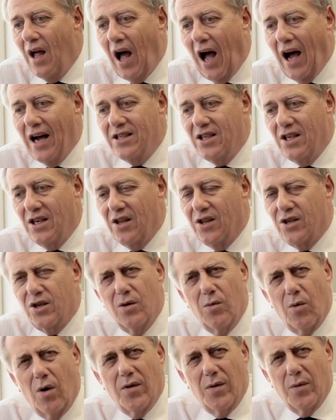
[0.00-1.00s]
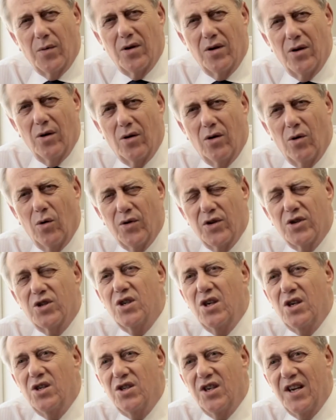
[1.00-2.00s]
I did it through what you call the
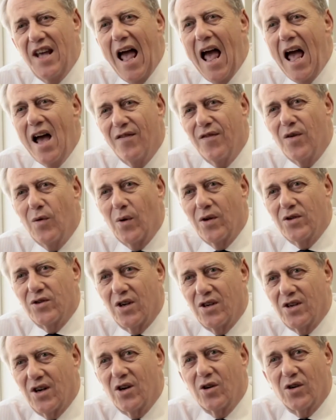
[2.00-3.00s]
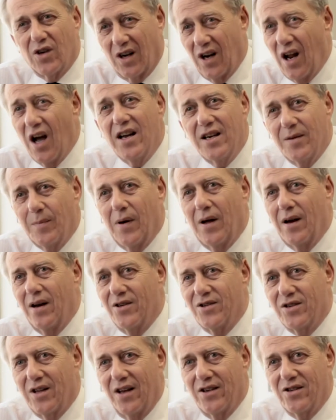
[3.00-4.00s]
CCF at one stage. I got a glider
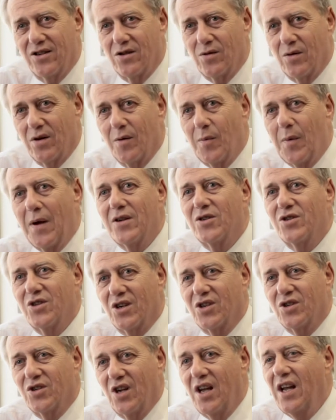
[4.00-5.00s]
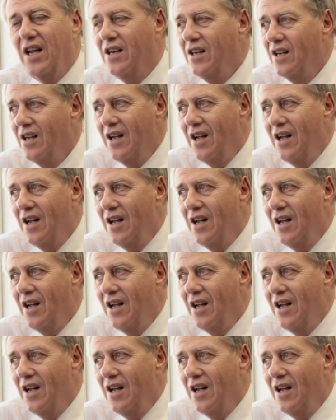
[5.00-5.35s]
pilot's license when I was about 16.